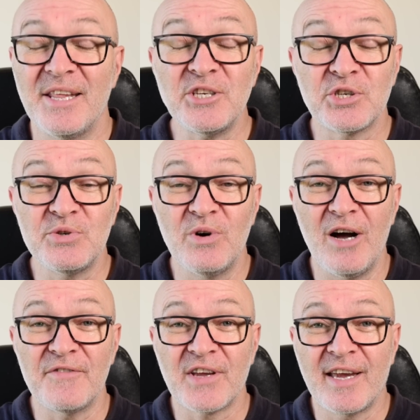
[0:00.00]
that's a sought
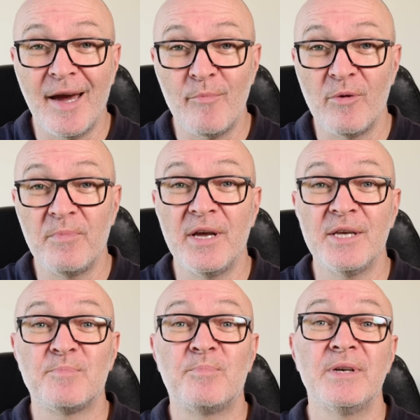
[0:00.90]
after camera, but it's
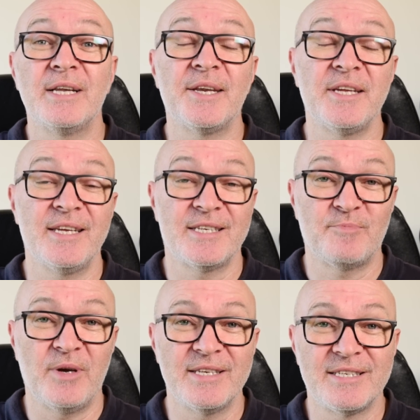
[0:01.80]
bloody
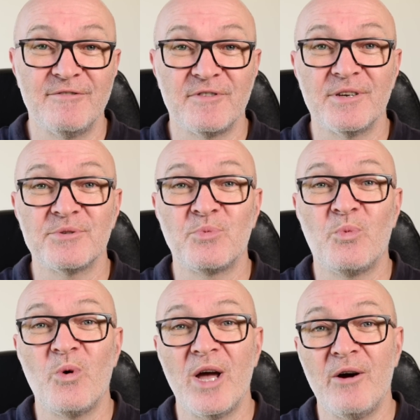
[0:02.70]
expensive as
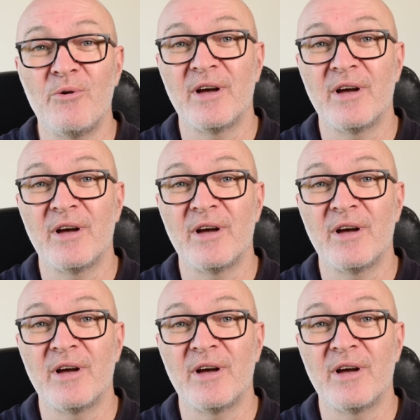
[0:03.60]
well.